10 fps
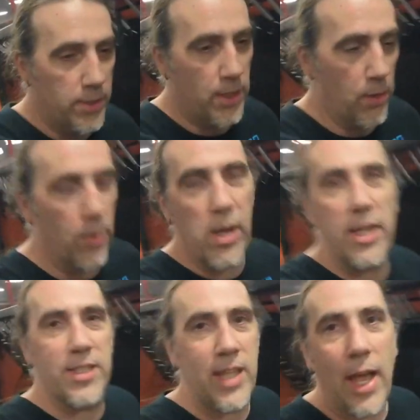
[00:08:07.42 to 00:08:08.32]
so we're
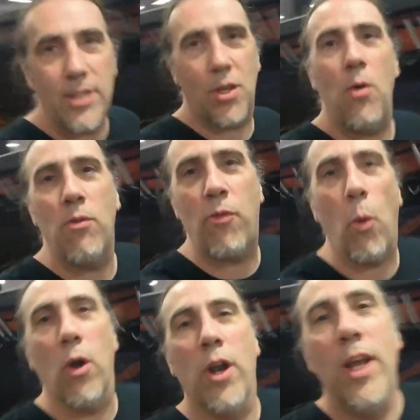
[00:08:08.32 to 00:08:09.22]
at Sky Zone
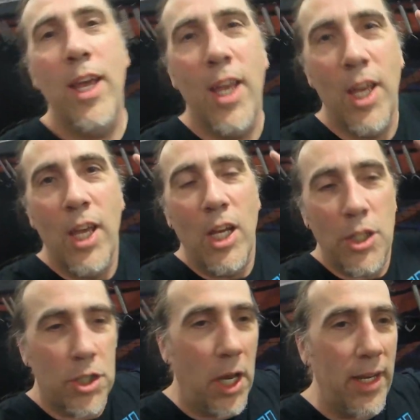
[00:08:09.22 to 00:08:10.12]
for
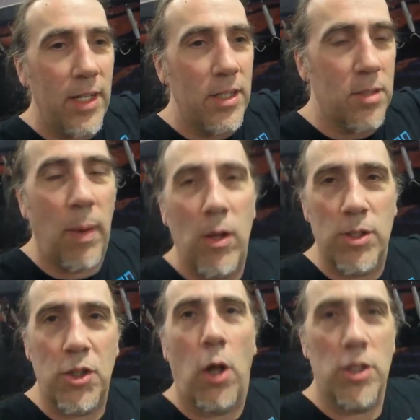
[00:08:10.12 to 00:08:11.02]
Shayna's, my
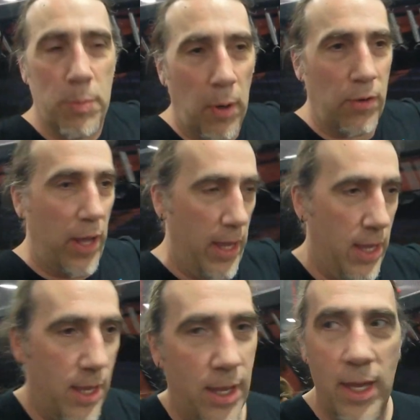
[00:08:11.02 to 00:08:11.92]
oldest daughter's birthday.
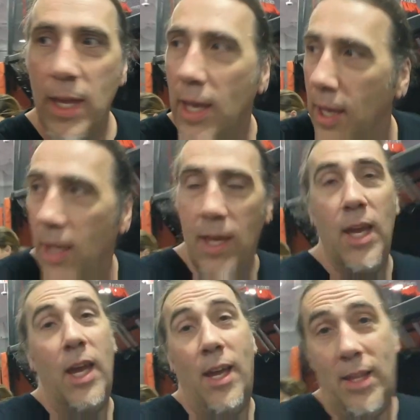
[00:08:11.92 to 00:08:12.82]

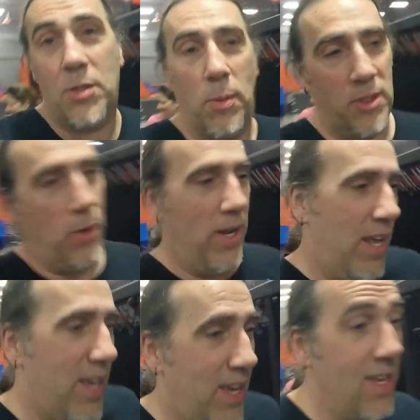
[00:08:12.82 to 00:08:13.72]
That's what we're doing.
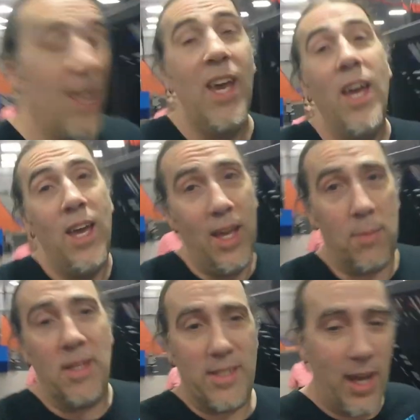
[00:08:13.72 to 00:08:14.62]

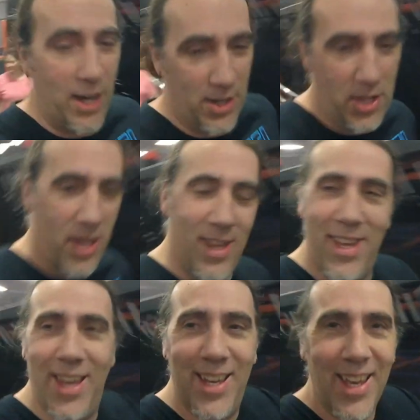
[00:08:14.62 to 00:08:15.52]
I'm getting tired.
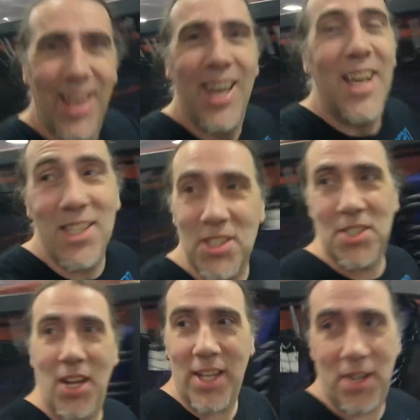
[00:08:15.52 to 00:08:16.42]
I can't do that. This
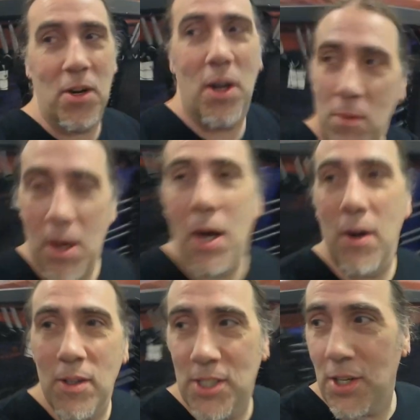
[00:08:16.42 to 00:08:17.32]
is like a,
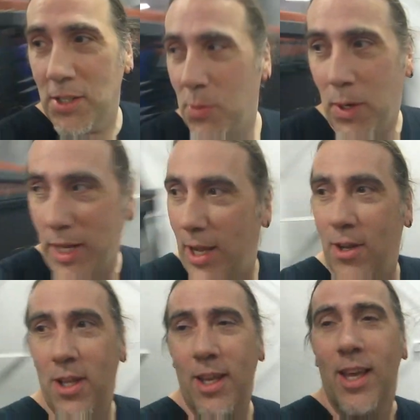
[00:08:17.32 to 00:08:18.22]
a, a serious workout.
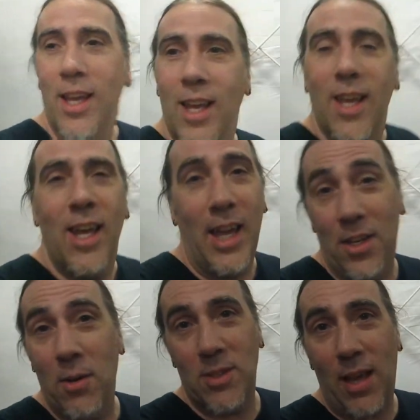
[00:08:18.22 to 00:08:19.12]

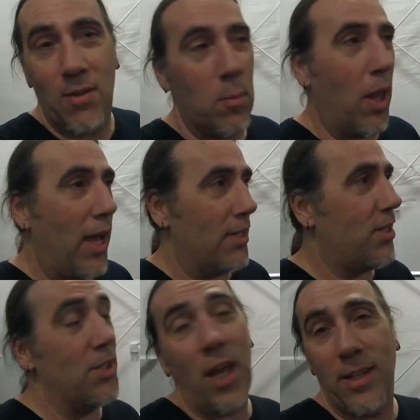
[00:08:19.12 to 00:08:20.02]
And Noah's having a
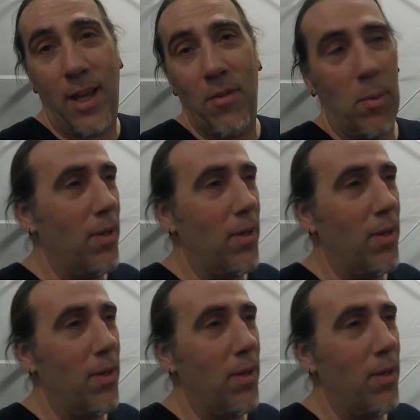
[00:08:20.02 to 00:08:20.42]
blast. Shayna's having a